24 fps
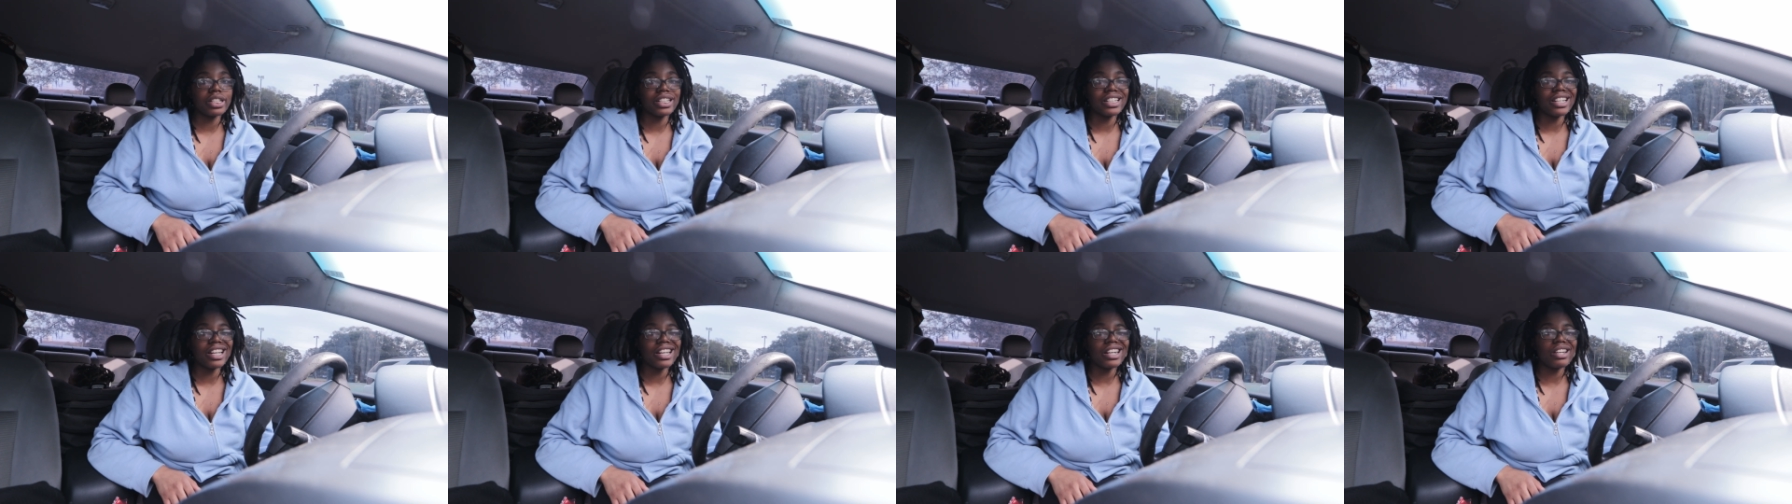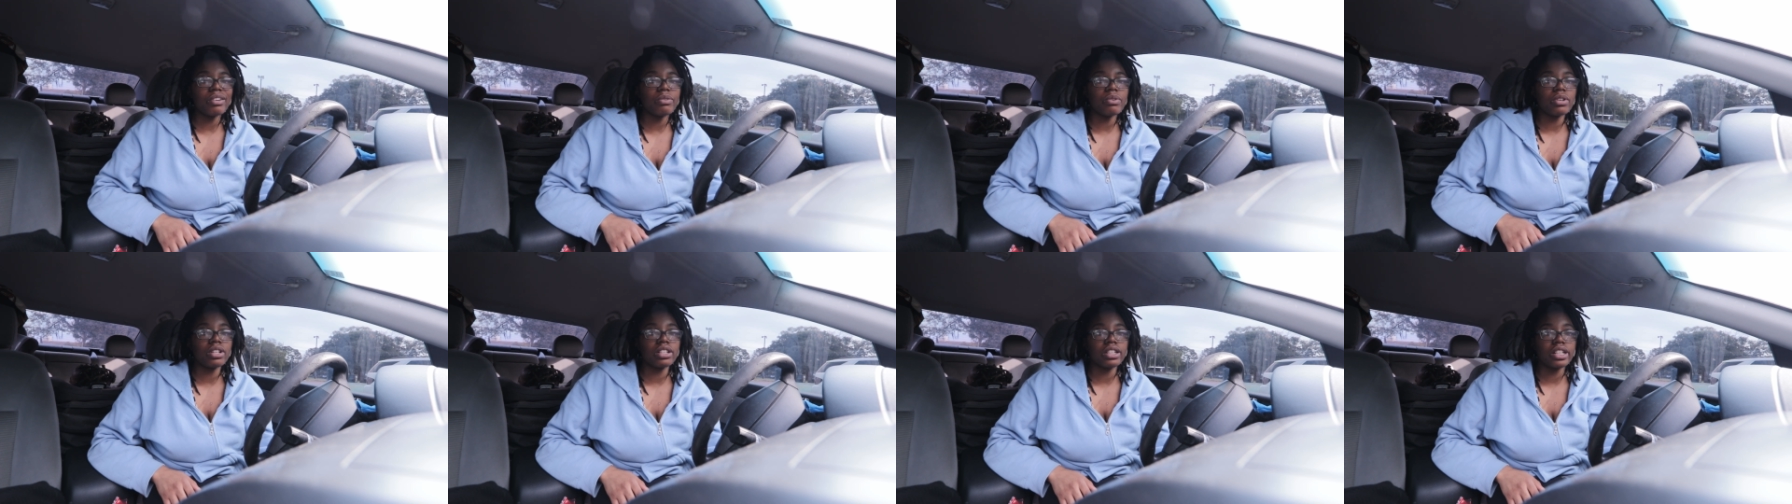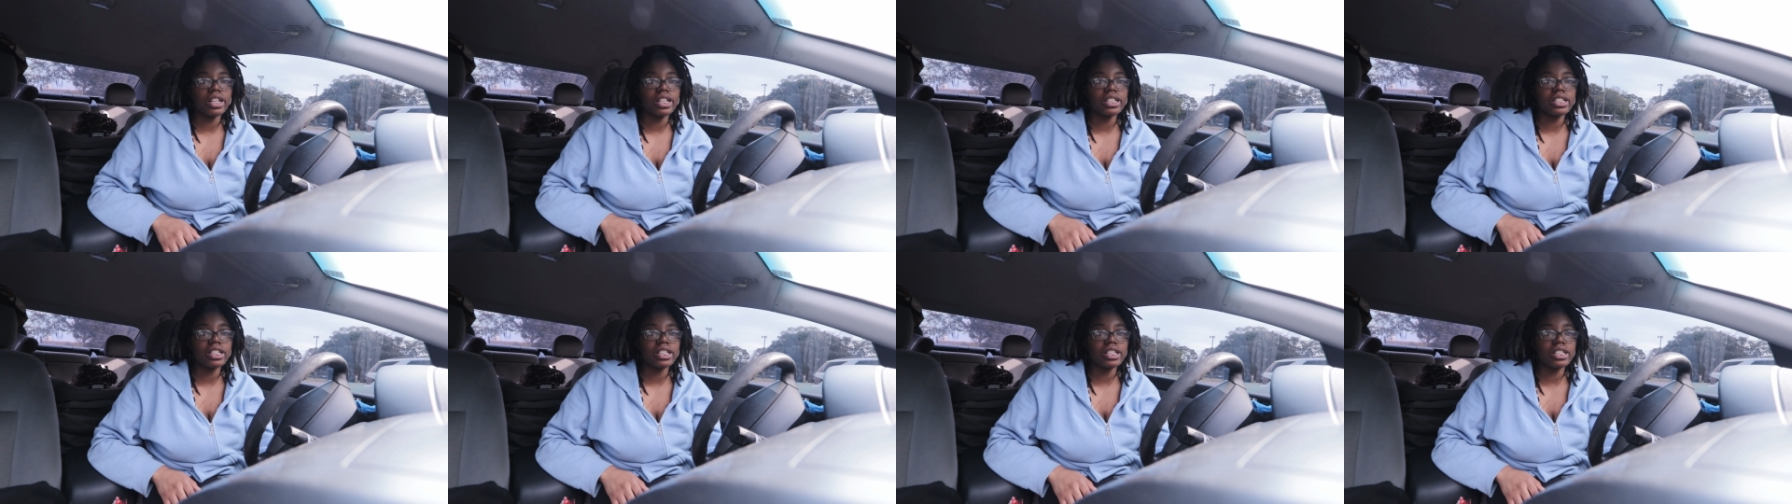and then they were on
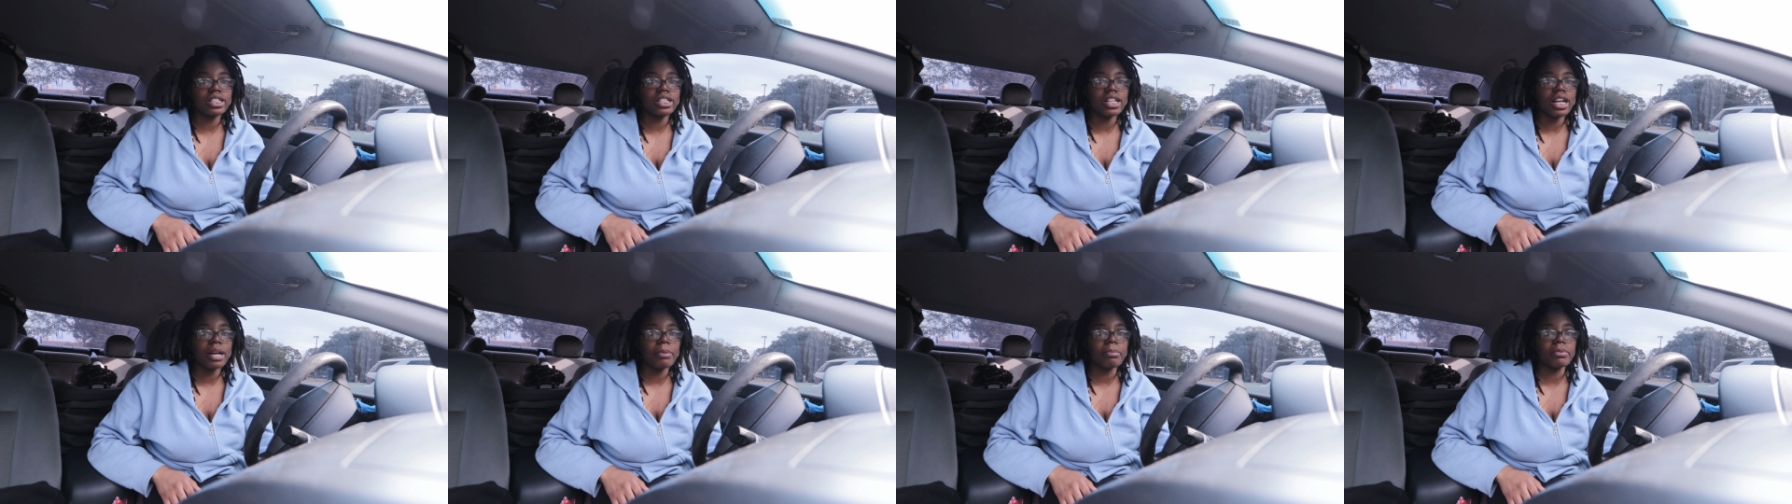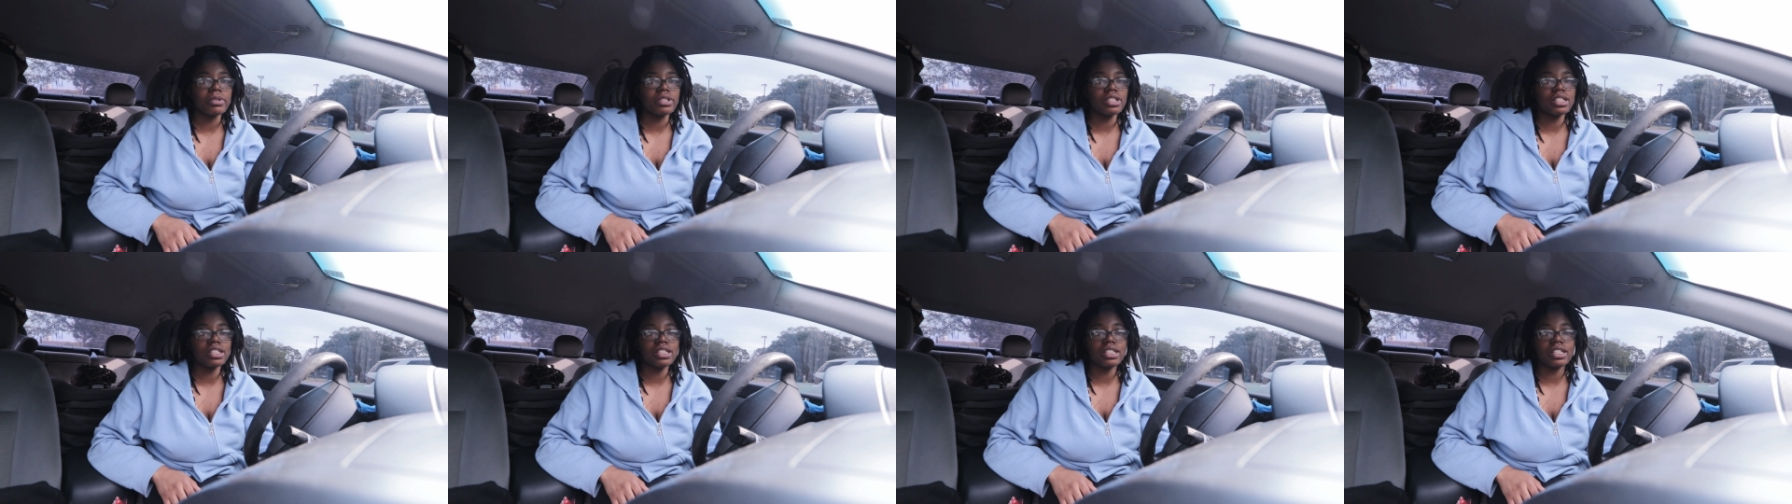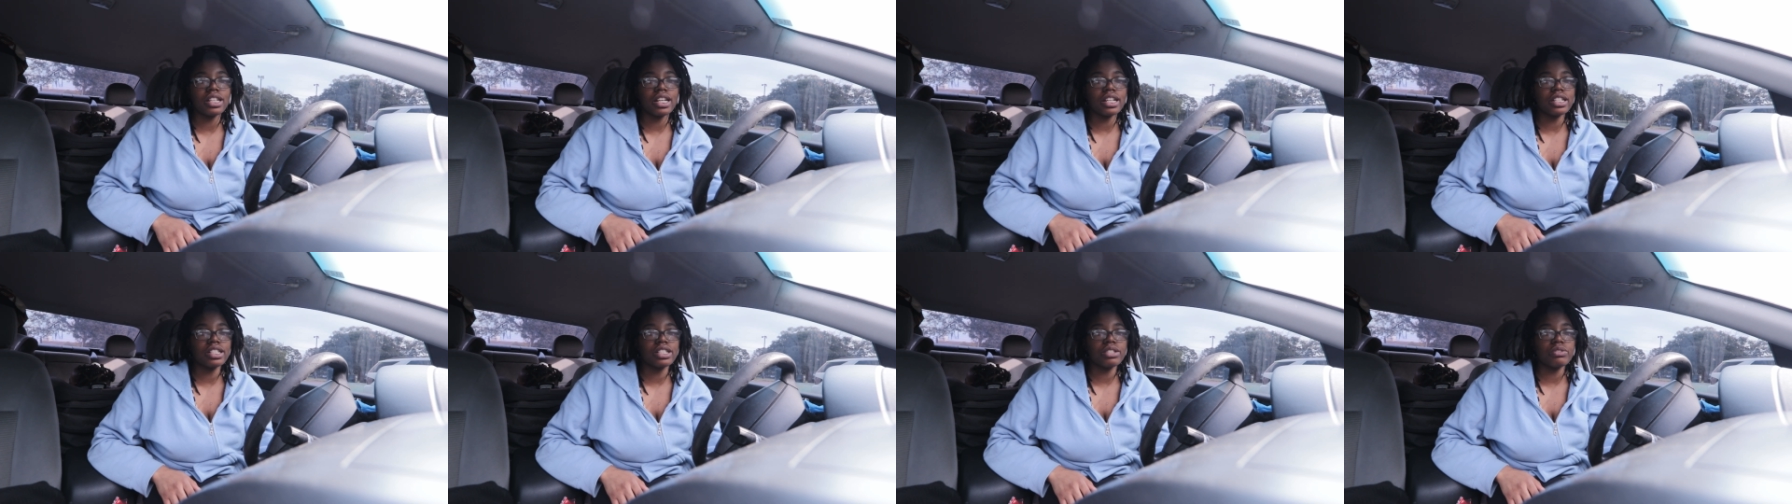lunch at the time, but she
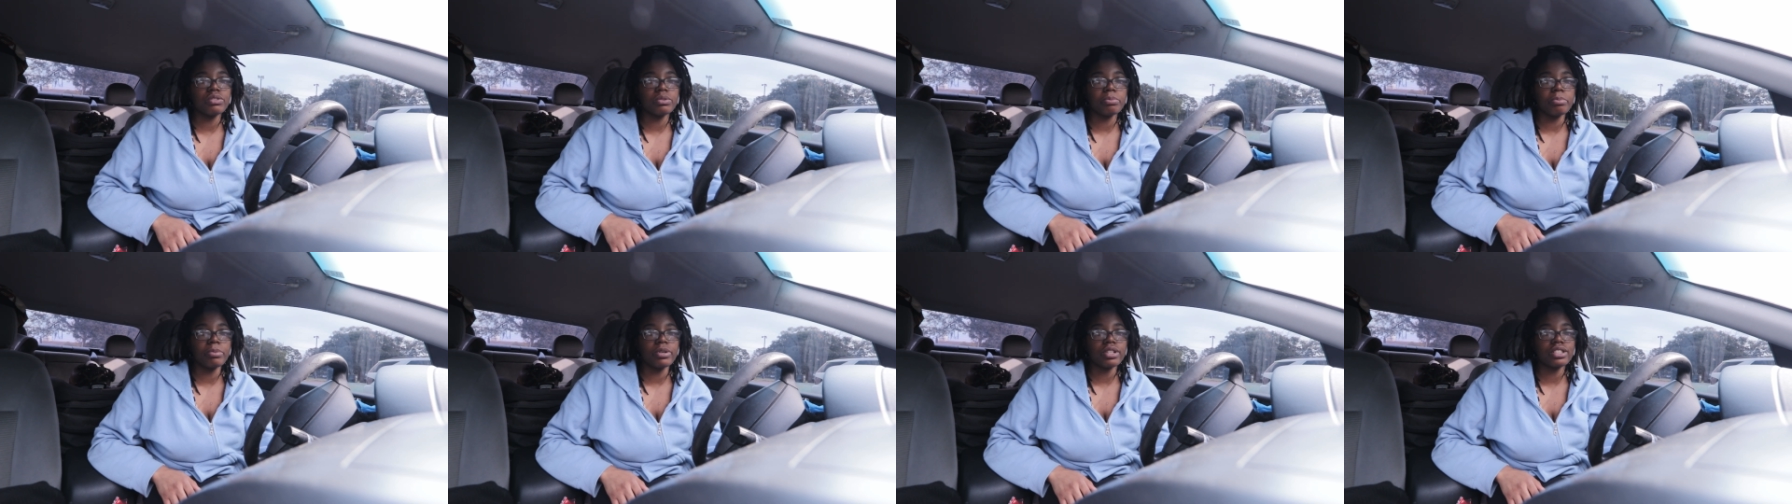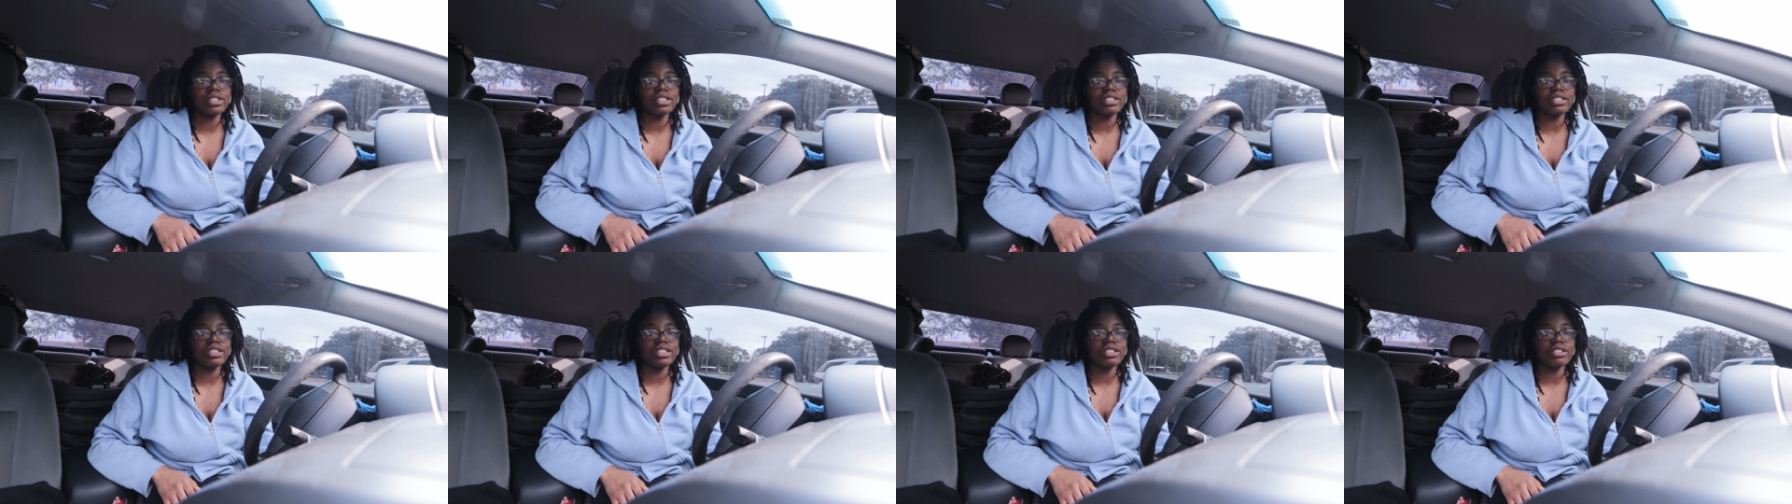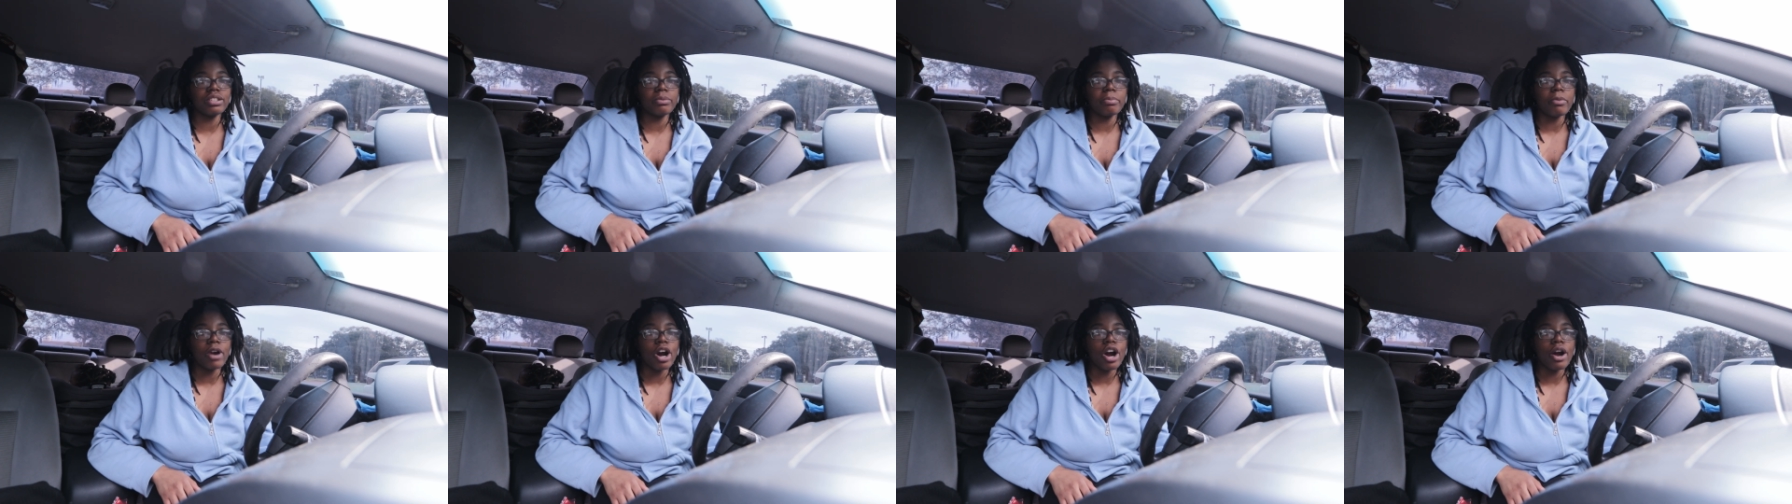said she was booked until
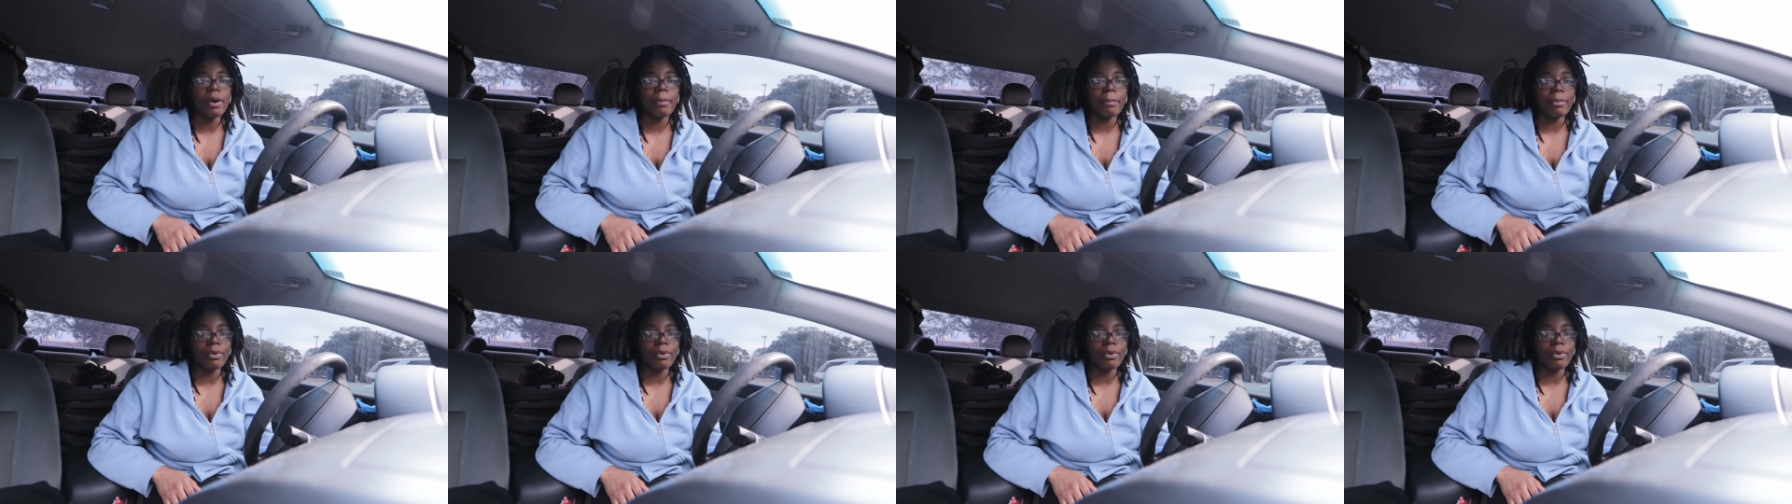tomorrow